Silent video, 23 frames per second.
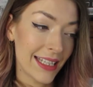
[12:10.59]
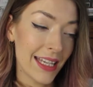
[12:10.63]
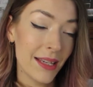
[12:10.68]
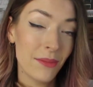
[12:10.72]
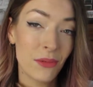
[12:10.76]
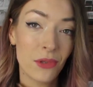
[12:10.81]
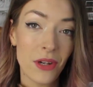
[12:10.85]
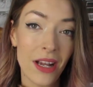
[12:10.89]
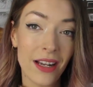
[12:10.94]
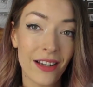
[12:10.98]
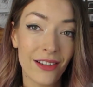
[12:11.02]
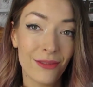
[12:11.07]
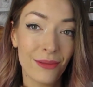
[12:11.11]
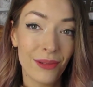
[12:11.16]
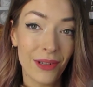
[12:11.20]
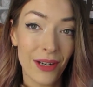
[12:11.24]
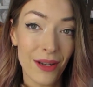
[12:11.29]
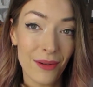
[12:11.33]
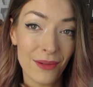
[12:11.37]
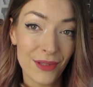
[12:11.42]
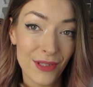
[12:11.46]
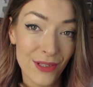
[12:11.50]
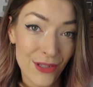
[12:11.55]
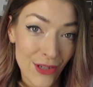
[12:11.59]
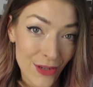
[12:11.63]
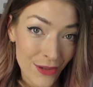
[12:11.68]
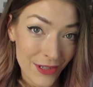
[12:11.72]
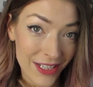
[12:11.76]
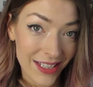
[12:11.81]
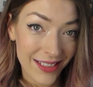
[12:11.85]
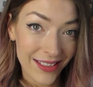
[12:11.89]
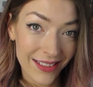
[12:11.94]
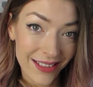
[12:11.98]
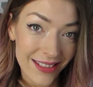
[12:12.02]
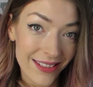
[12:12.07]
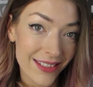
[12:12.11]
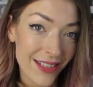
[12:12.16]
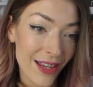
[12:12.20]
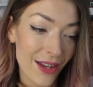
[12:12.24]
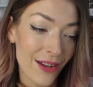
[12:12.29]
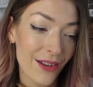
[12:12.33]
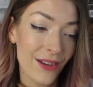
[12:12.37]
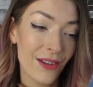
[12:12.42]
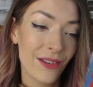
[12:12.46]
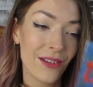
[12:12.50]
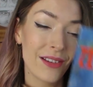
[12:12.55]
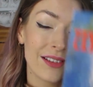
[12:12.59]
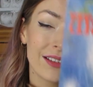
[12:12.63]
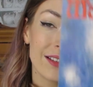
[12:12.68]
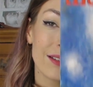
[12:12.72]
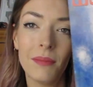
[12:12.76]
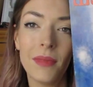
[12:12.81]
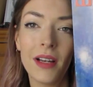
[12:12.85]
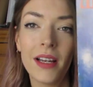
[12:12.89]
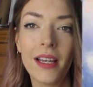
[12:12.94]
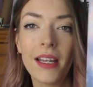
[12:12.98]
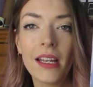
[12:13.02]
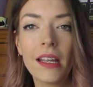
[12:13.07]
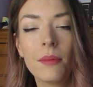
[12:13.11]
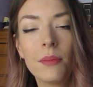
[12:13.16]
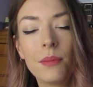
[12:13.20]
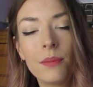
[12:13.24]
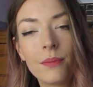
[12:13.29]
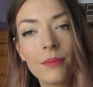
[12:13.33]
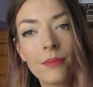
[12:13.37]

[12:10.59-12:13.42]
keep track of what I was doing, so my